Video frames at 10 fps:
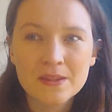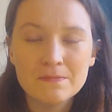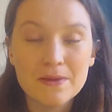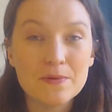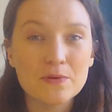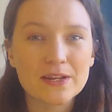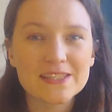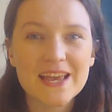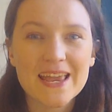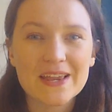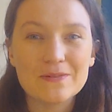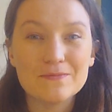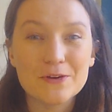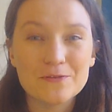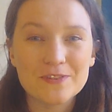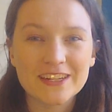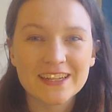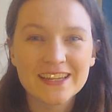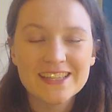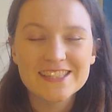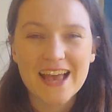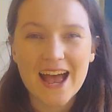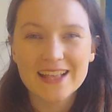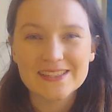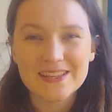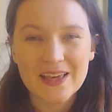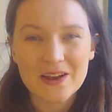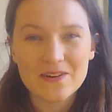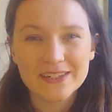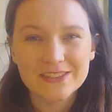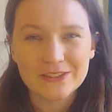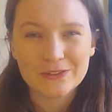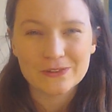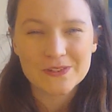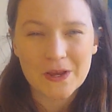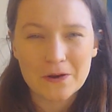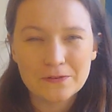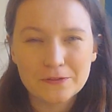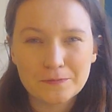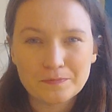Maybe you want to take a moment to answer that question yourself.